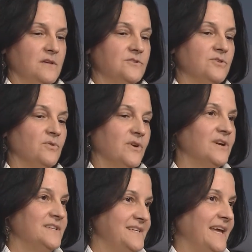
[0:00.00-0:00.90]
So they're
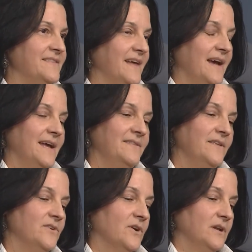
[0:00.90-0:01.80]
going to take that, and
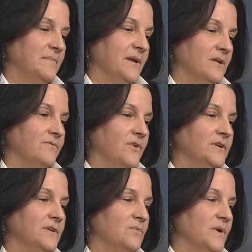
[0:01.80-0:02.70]
then they're going to be
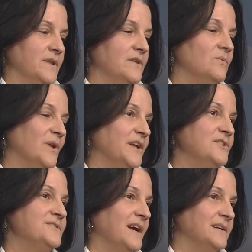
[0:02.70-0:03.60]
confronted with, well, I
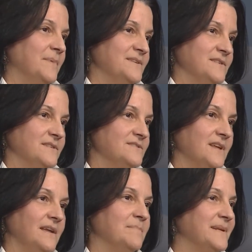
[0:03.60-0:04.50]
used to itemize at the
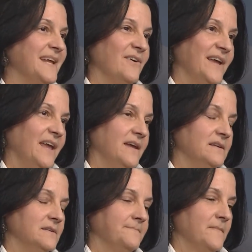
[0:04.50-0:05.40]
state, but now I
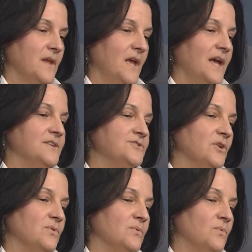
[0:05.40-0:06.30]
can't. And
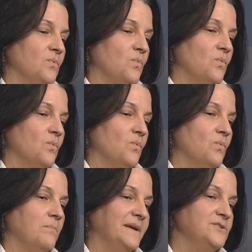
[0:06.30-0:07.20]
so
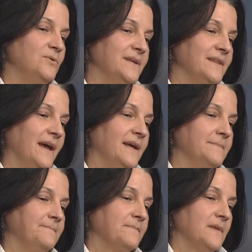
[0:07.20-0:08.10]
by doing that,
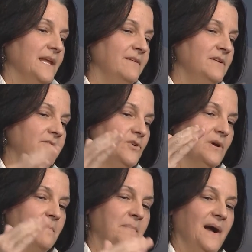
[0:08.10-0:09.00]
even if you
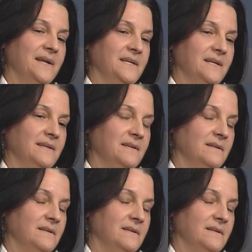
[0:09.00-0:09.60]
combined it,